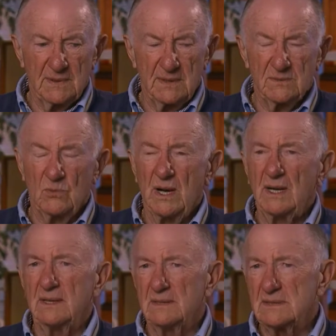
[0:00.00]
these
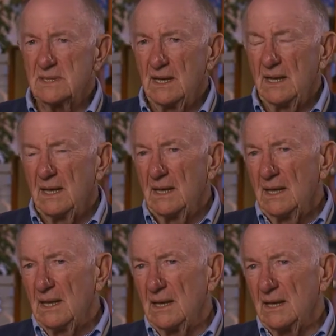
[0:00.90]
wagons,
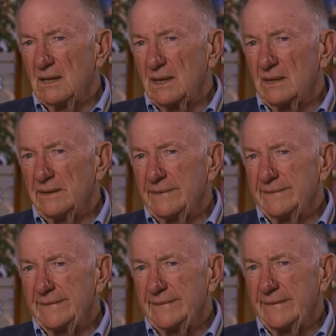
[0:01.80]
uh, like a,
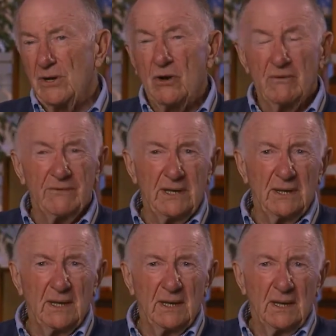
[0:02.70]
an
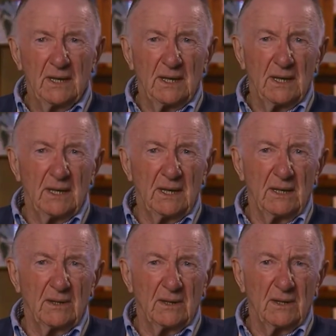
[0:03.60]
RV,
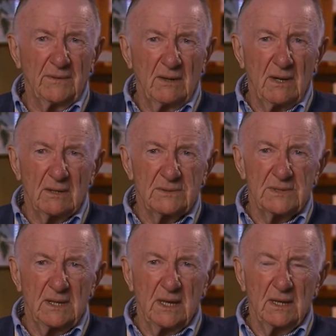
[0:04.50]
and uh, they're
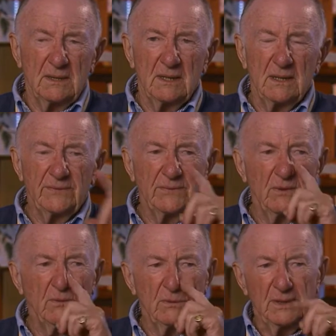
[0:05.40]
outside, and
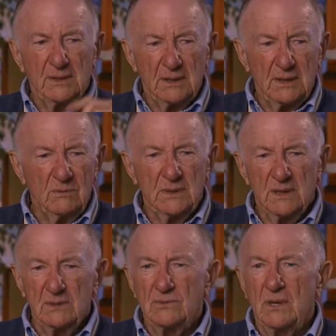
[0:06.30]
so he went
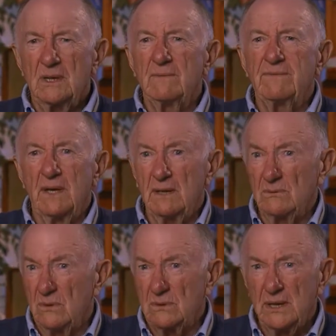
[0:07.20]
in trying to find a
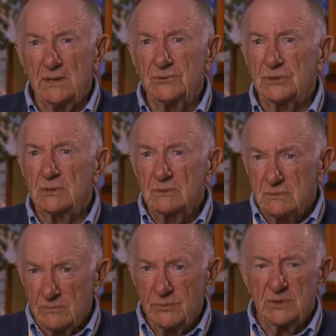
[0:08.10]
location
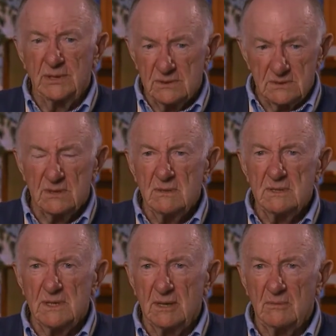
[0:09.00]
to put his
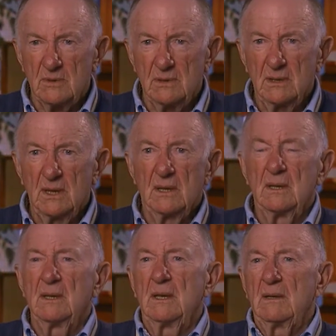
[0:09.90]
turntable,
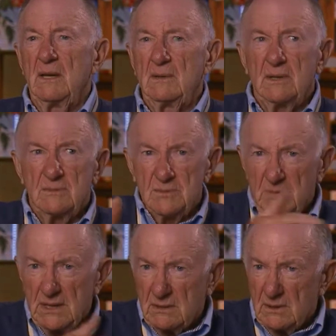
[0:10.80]
and to
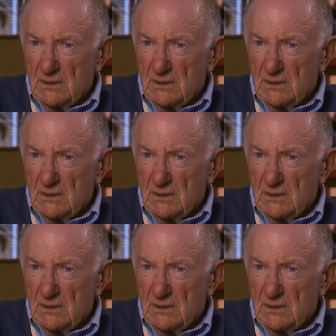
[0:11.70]
make